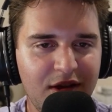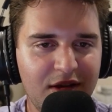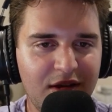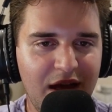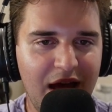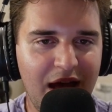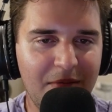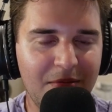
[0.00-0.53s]

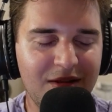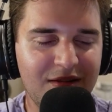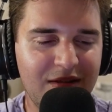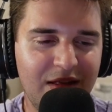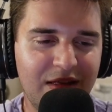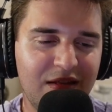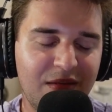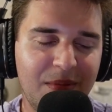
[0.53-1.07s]
I would
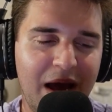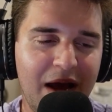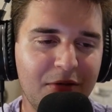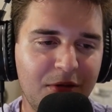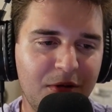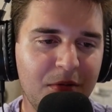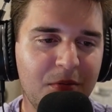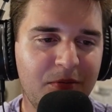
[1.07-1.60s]
say that
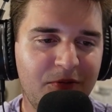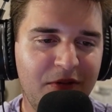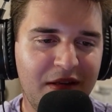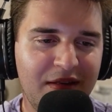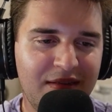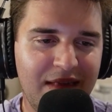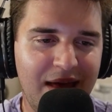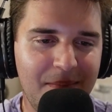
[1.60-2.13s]
Spiral
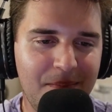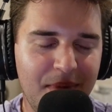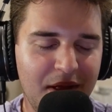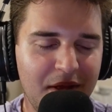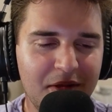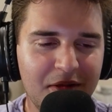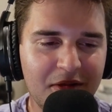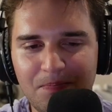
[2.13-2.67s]
fits that
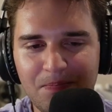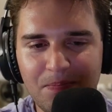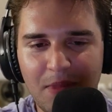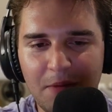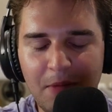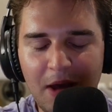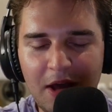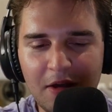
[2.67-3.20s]
bill.
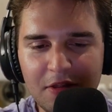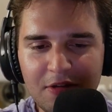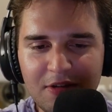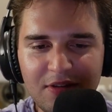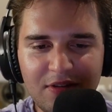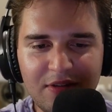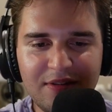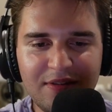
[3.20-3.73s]
My other
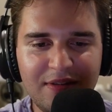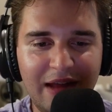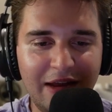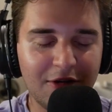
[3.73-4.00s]
is the Snyder